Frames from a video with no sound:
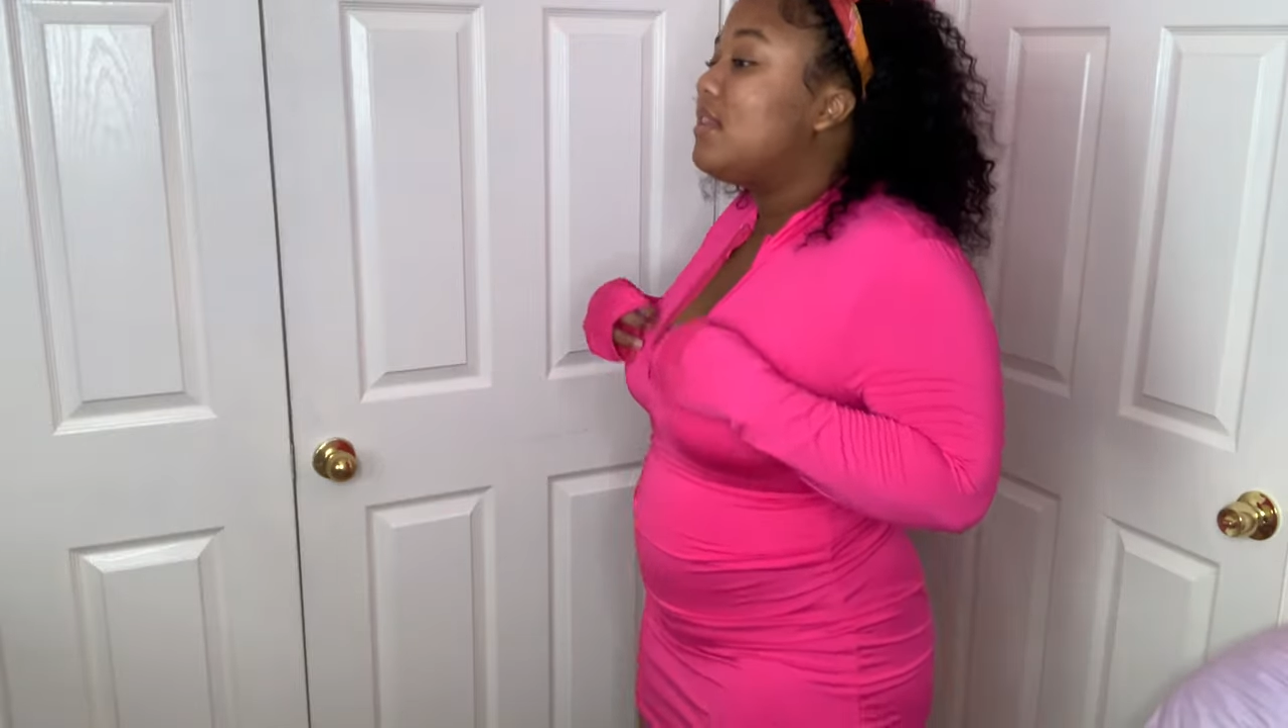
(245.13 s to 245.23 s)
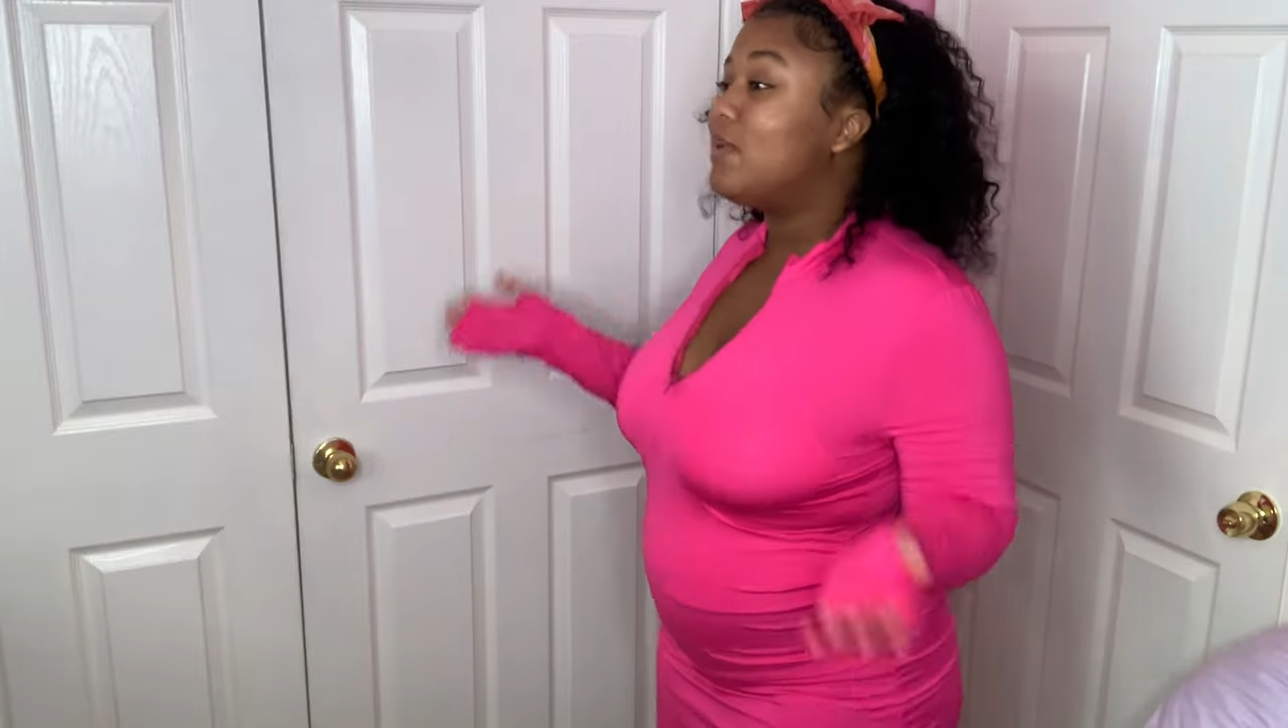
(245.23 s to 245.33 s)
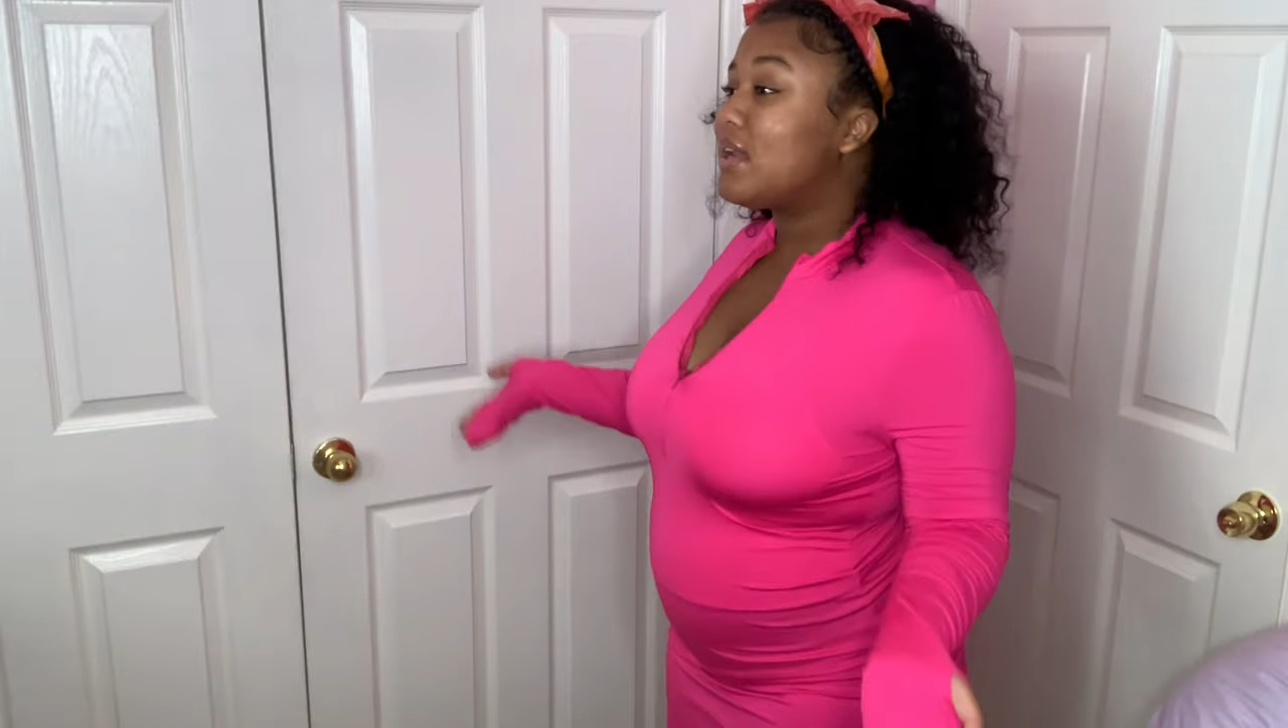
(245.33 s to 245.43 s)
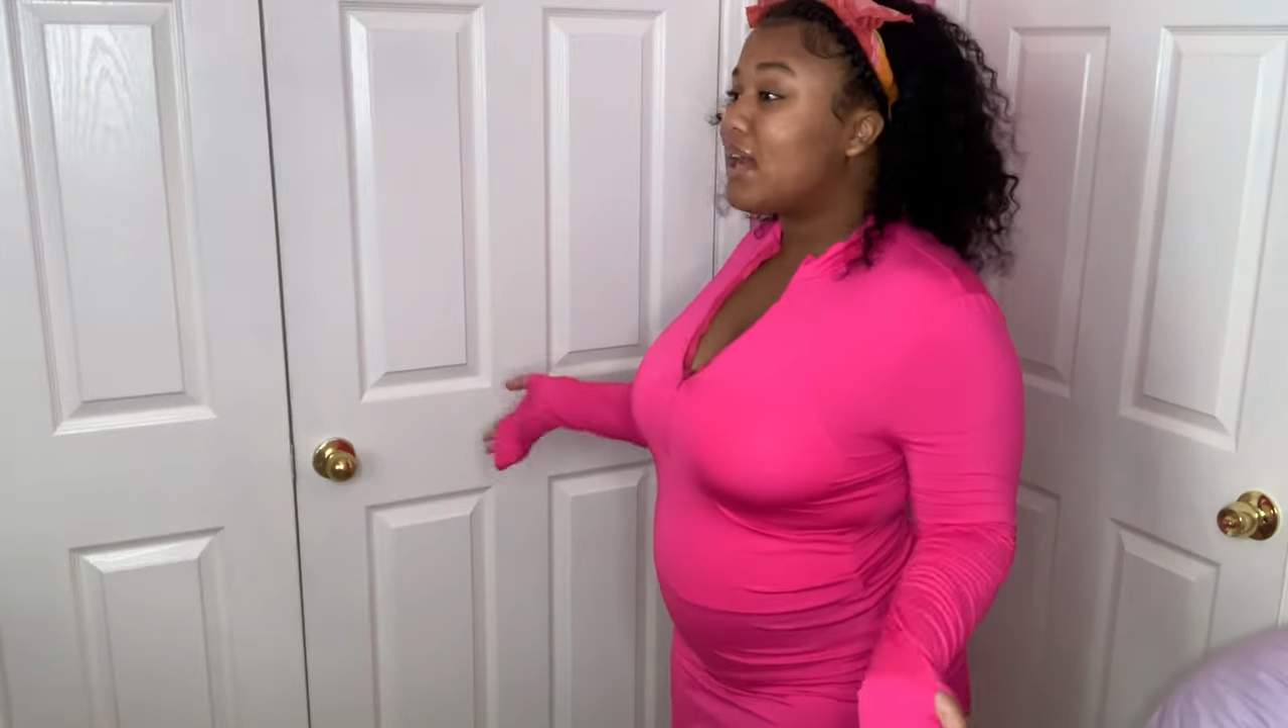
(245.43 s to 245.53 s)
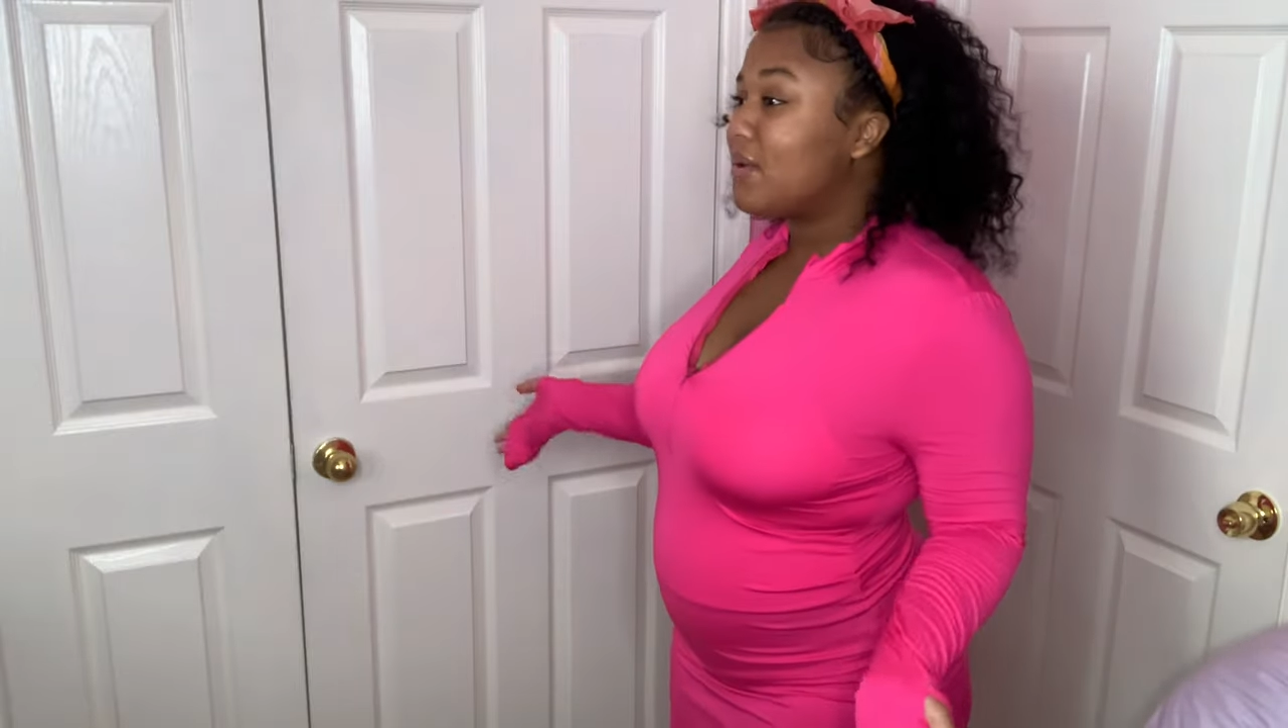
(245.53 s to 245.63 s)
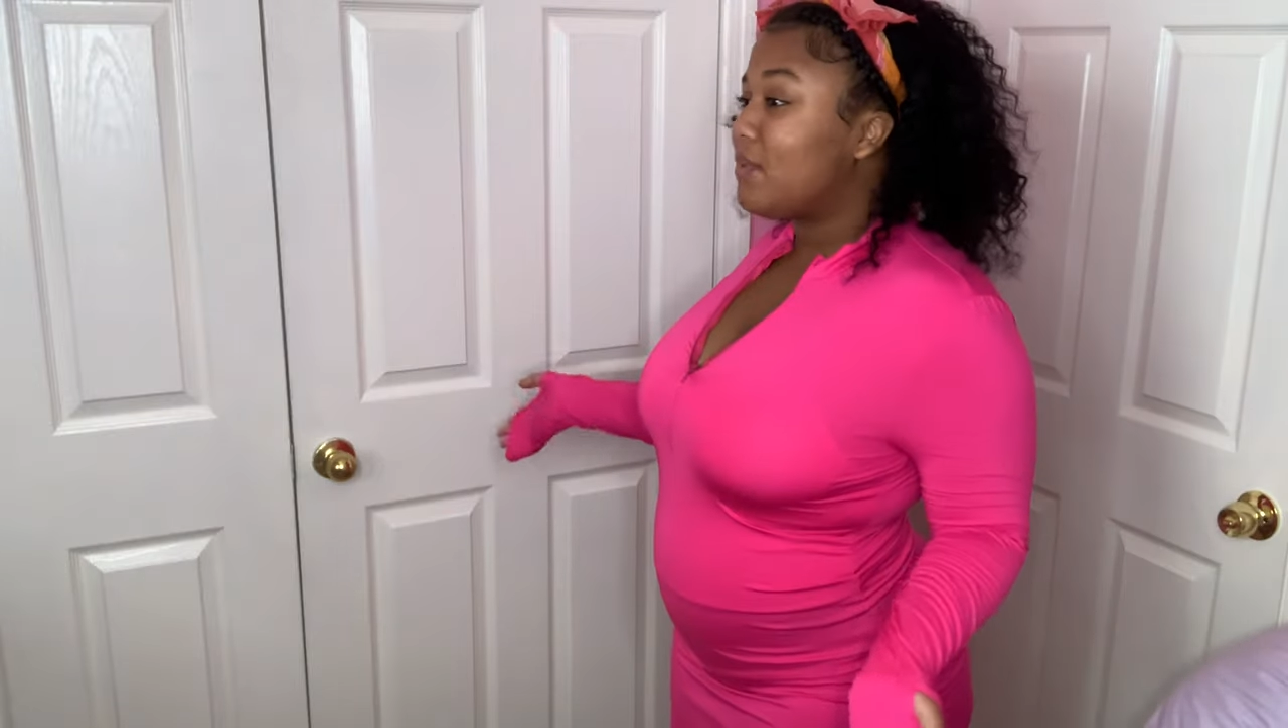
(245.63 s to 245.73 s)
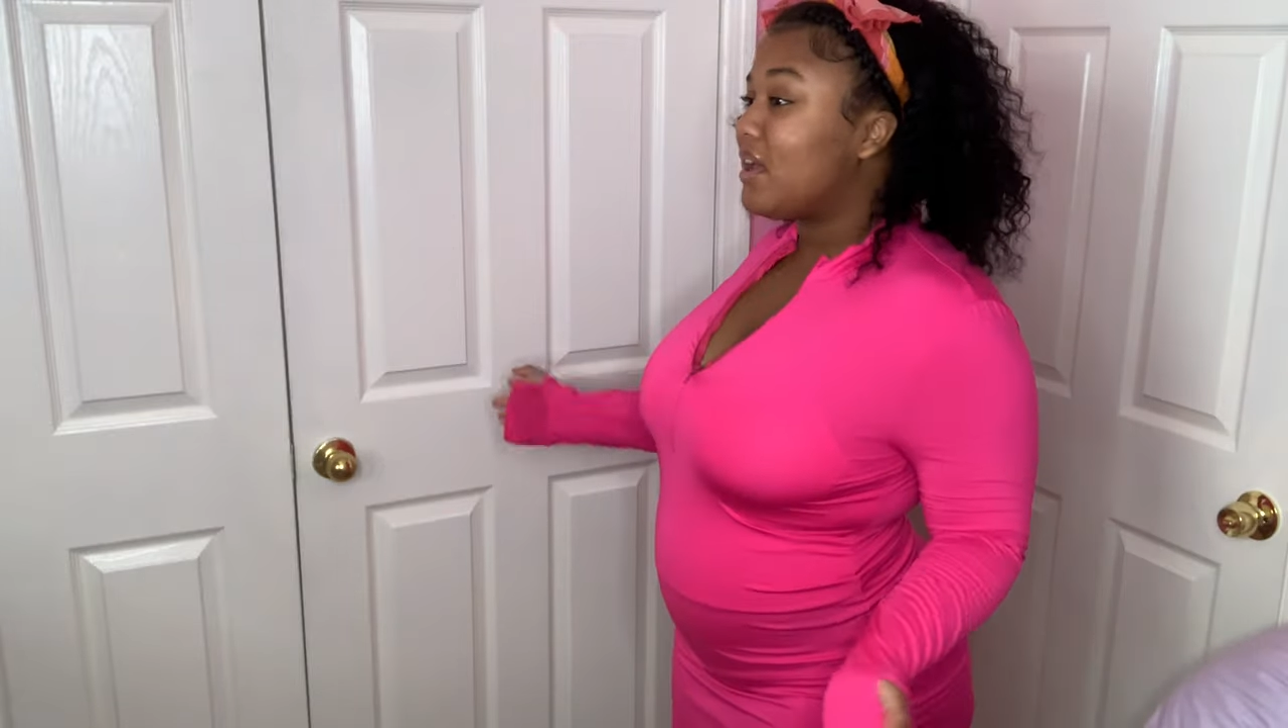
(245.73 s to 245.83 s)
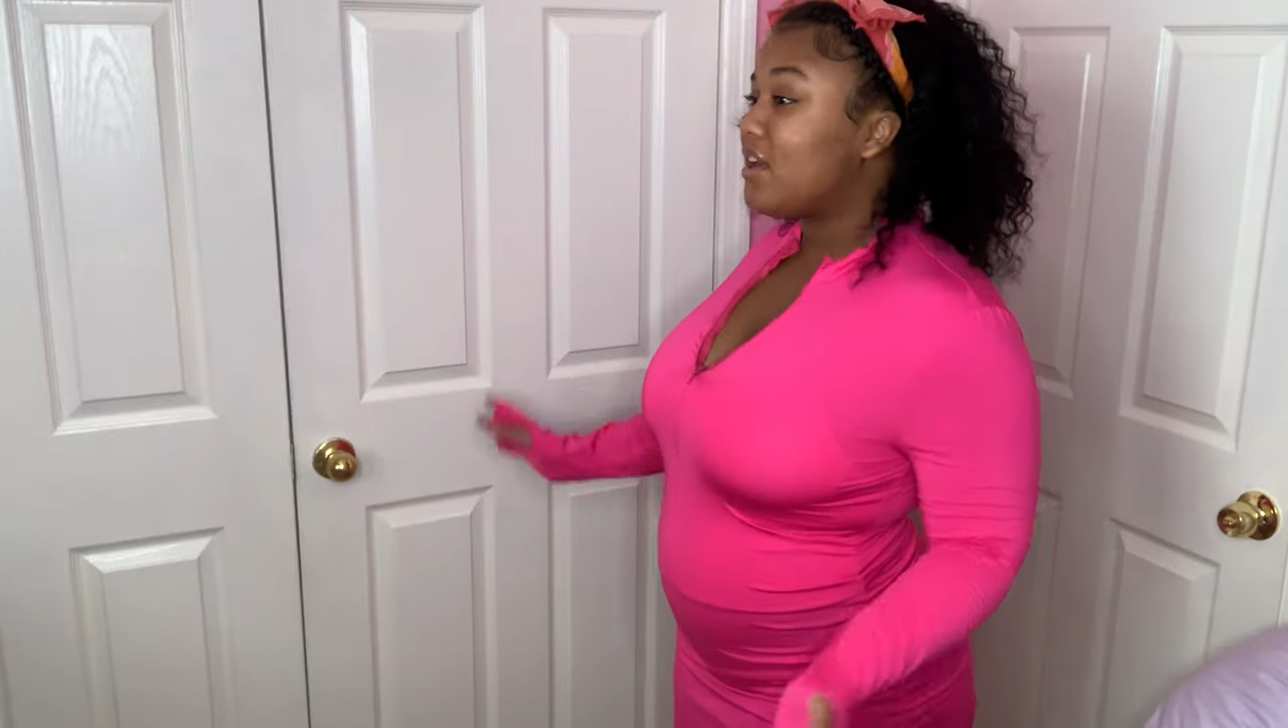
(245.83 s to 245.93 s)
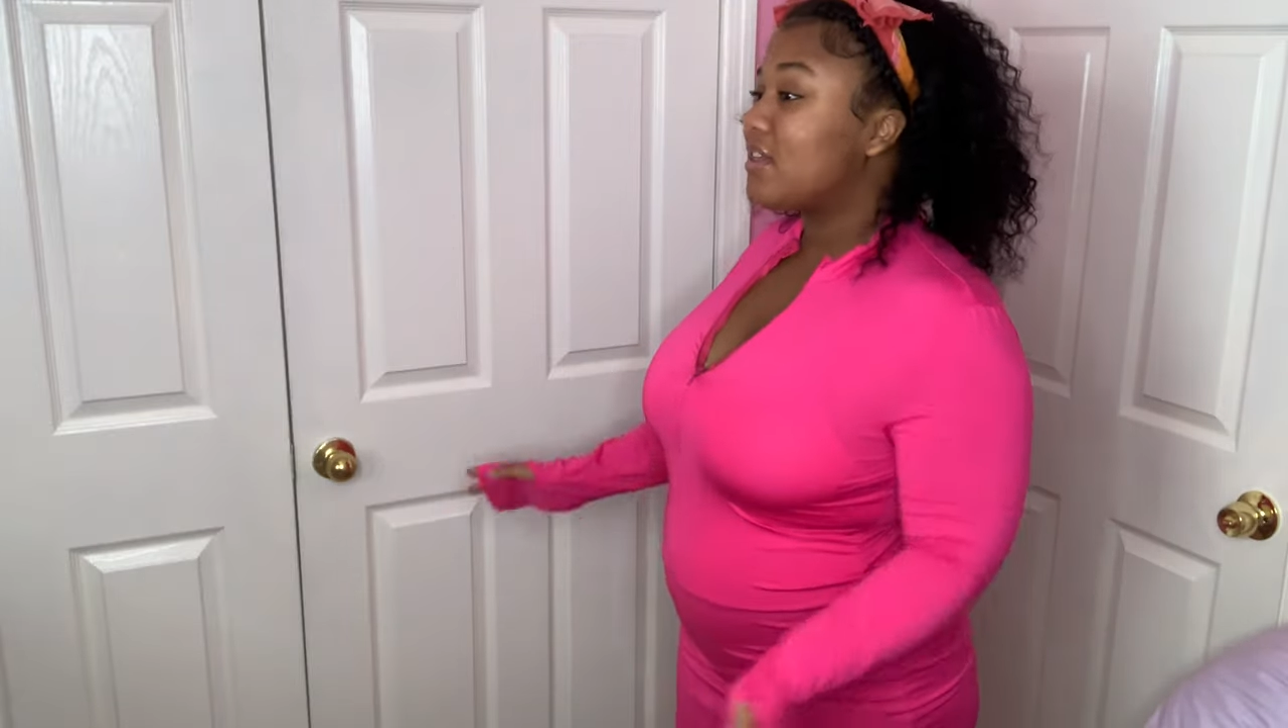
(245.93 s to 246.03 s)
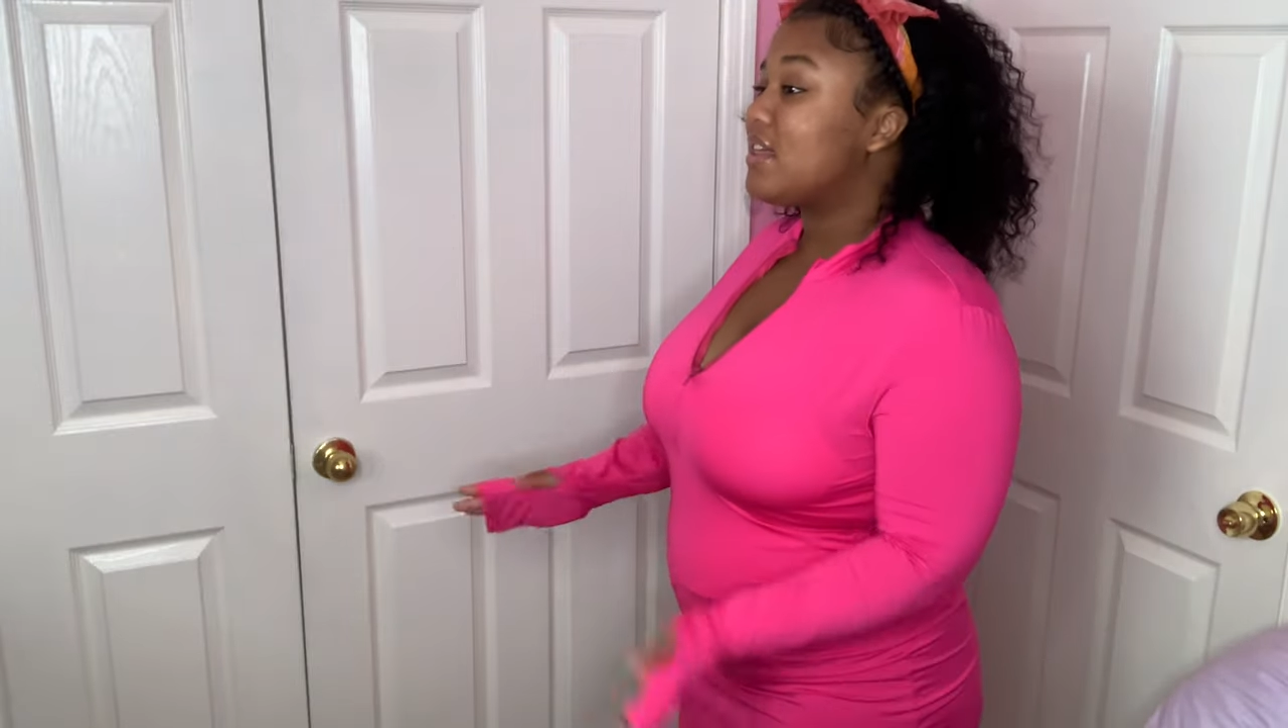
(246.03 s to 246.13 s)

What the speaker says: would I wear